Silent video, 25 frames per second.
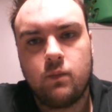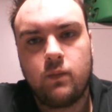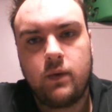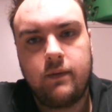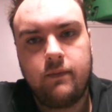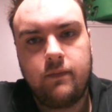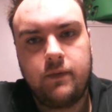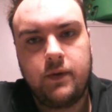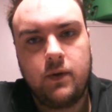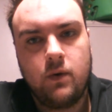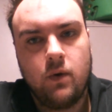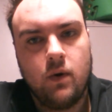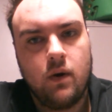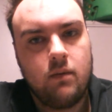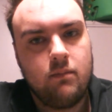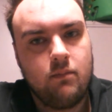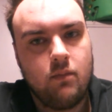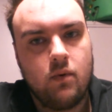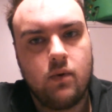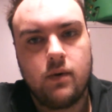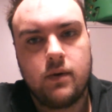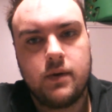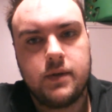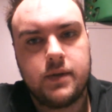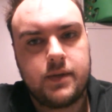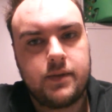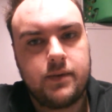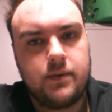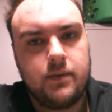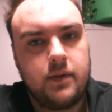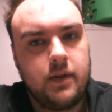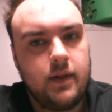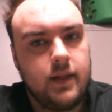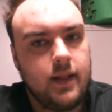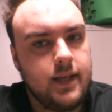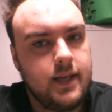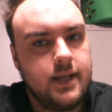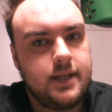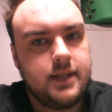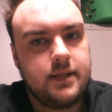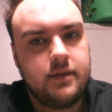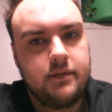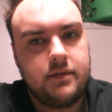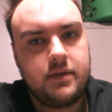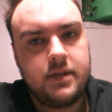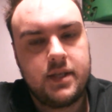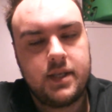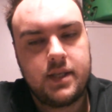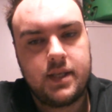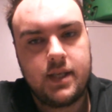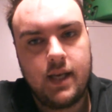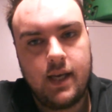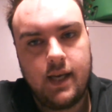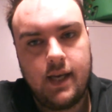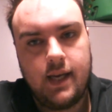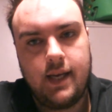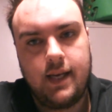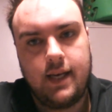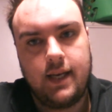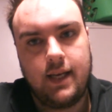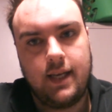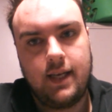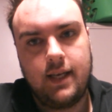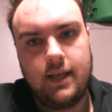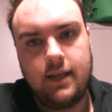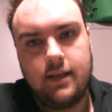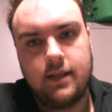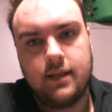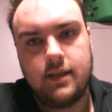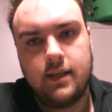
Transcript: We view our morals through the lens of society.